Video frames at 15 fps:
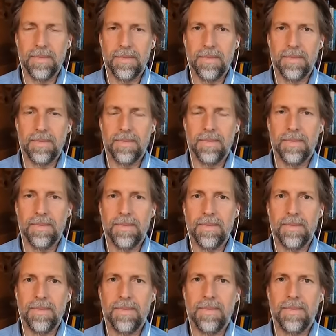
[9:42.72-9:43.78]

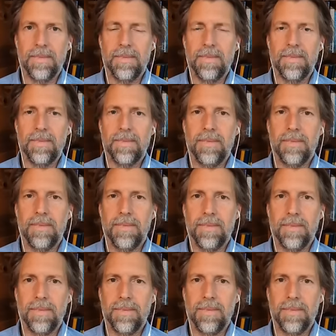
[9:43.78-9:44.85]

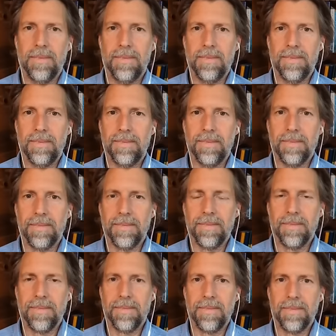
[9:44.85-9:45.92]

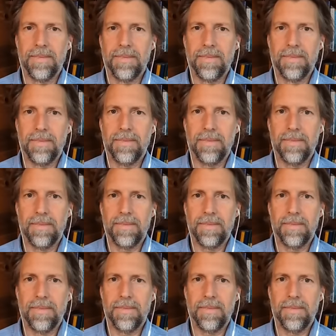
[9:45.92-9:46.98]

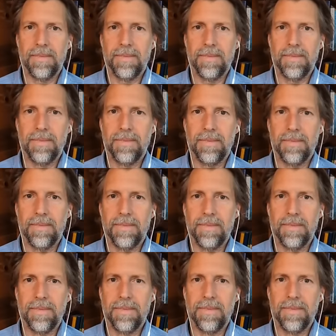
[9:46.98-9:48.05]

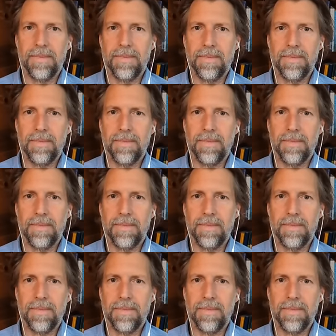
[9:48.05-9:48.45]
This person isn't speaking.